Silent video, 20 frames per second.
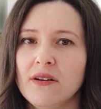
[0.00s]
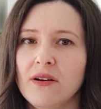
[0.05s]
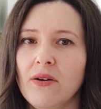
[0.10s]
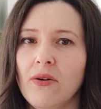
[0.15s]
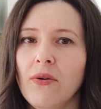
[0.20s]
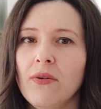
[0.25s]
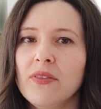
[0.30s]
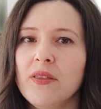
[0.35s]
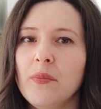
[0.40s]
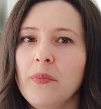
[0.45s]

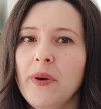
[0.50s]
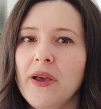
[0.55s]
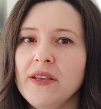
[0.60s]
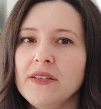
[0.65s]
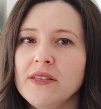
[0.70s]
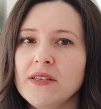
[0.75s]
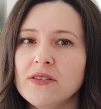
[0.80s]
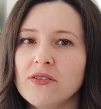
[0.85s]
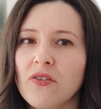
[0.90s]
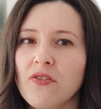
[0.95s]
on the
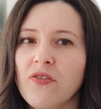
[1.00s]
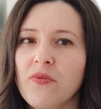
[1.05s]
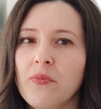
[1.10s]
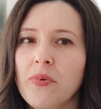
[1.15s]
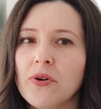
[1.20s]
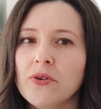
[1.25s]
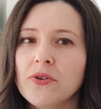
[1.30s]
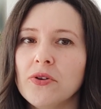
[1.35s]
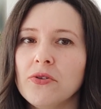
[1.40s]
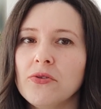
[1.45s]
basis of
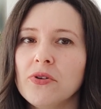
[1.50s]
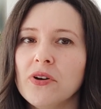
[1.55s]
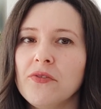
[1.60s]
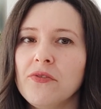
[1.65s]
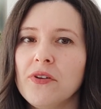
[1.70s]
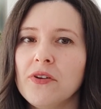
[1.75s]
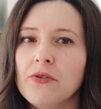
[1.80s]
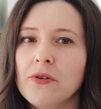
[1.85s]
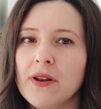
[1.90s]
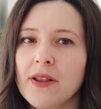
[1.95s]

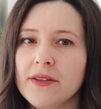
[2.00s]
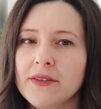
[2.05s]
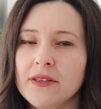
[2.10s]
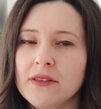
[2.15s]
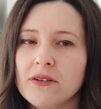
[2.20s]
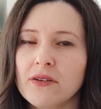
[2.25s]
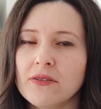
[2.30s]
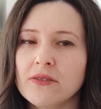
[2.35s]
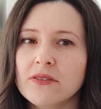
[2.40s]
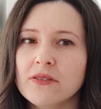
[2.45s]
pornography-related
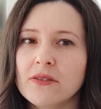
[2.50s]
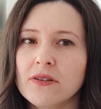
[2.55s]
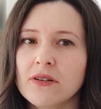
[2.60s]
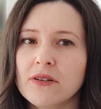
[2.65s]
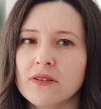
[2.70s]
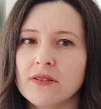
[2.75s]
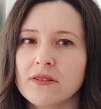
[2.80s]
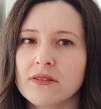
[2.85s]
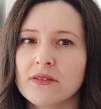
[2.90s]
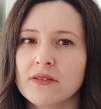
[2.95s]

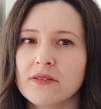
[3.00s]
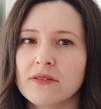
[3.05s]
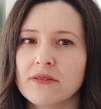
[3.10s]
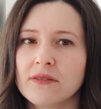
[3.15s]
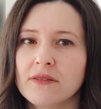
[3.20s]
concerns,